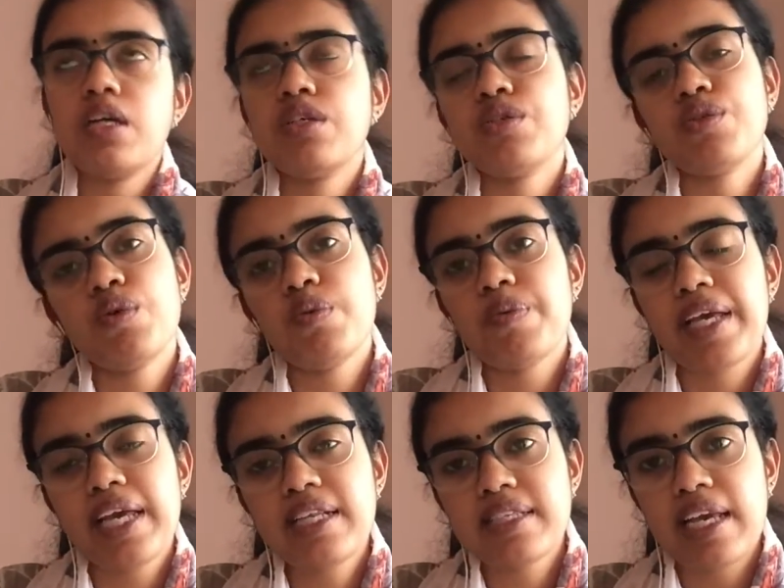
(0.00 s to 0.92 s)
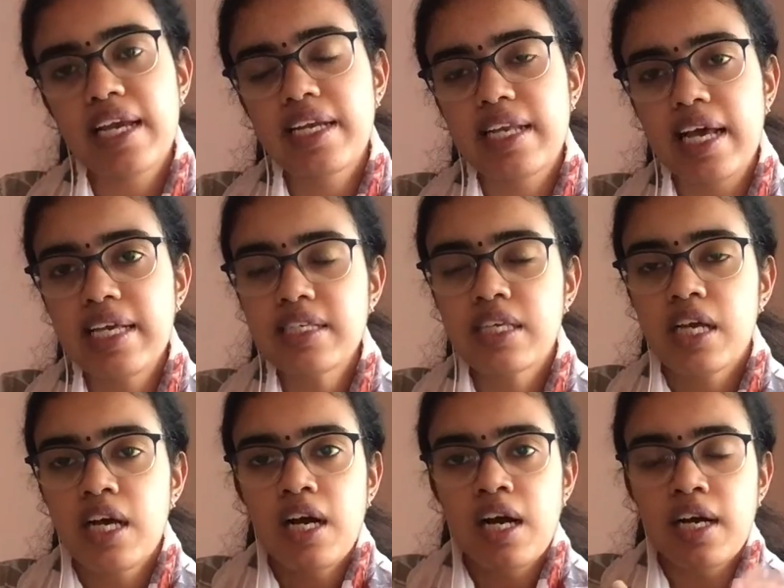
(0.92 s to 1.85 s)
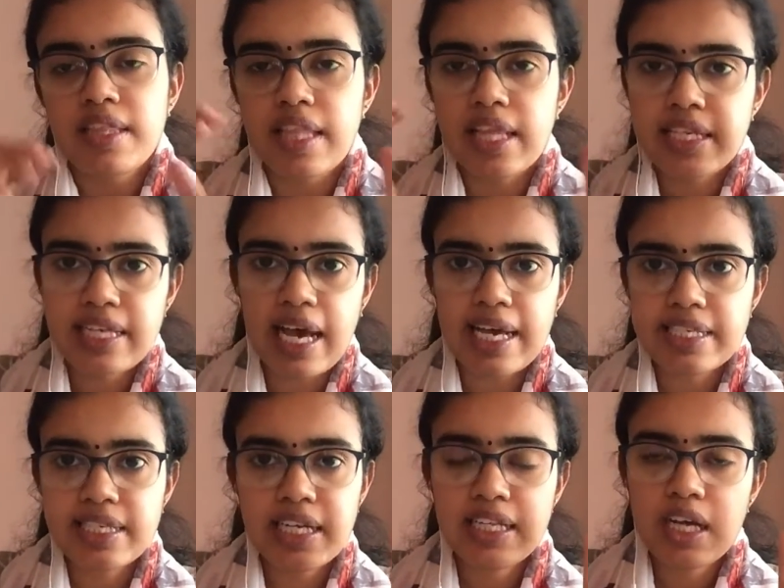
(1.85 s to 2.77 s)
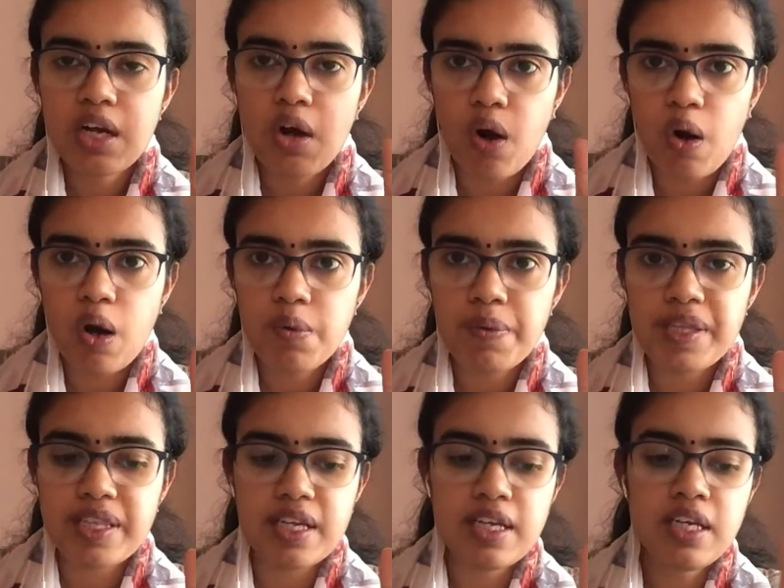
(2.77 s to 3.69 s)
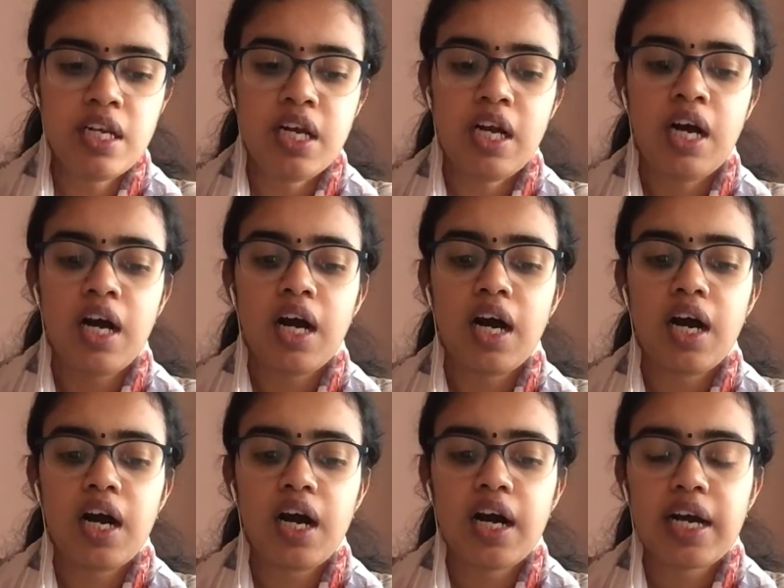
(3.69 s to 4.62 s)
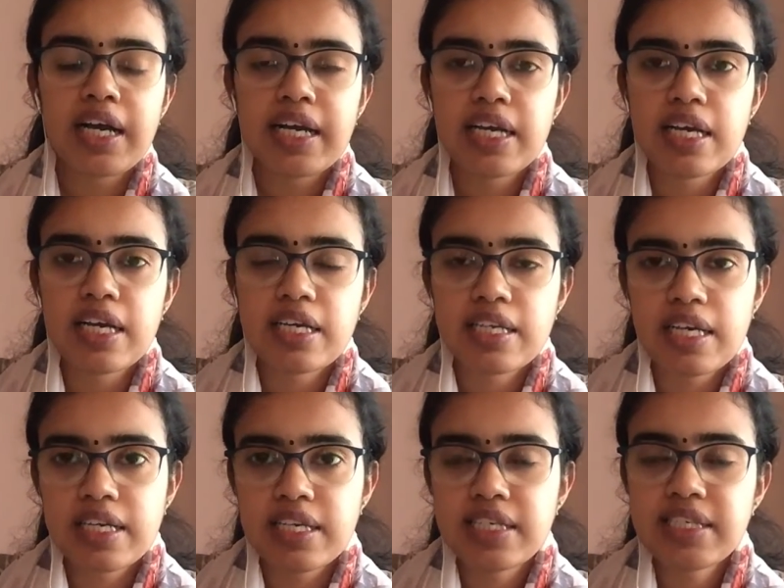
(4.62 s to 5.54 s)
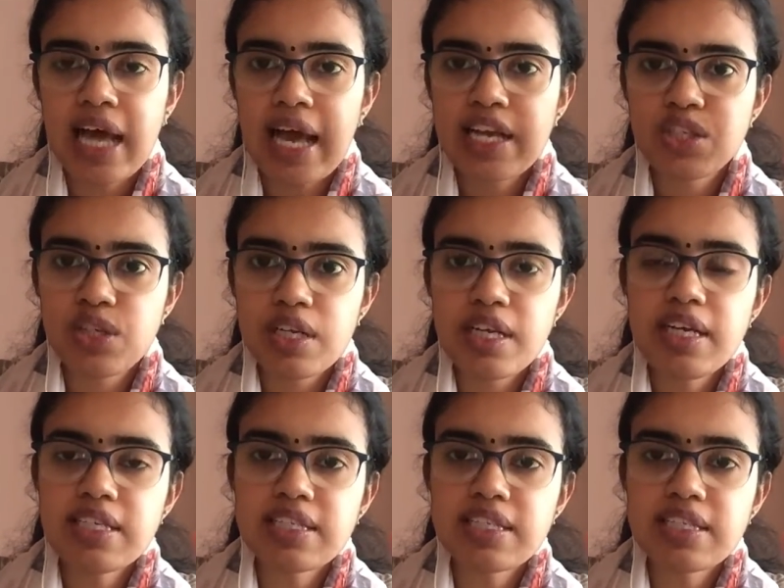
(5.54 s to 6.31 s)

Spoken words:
so we can say it as the title, The Call Within. It is actually a